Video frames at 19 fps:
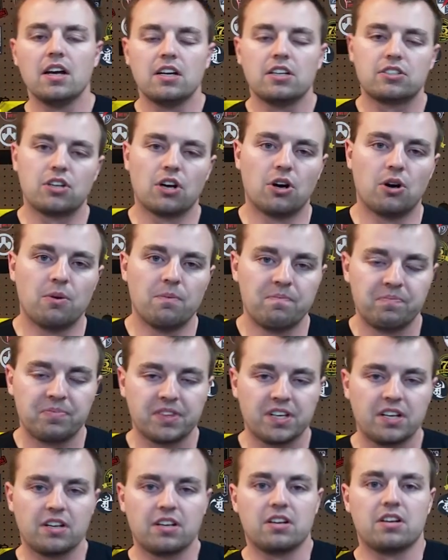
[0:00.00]
So,
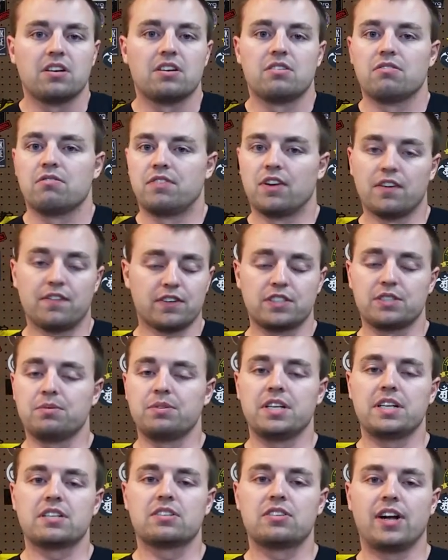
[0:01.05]
very first thing
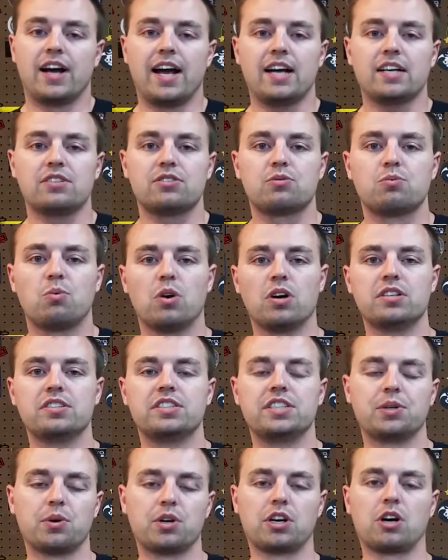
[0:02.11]
we did in class
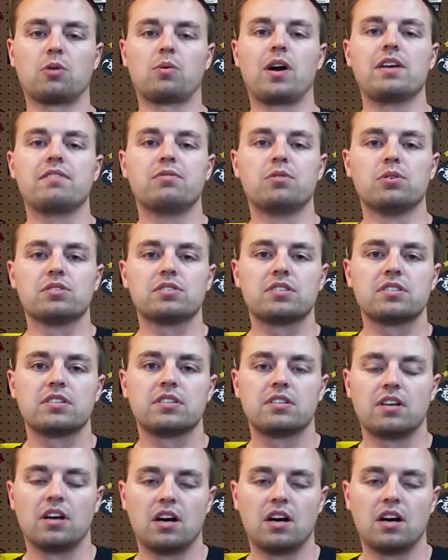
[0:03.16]
was zeroing our rifles.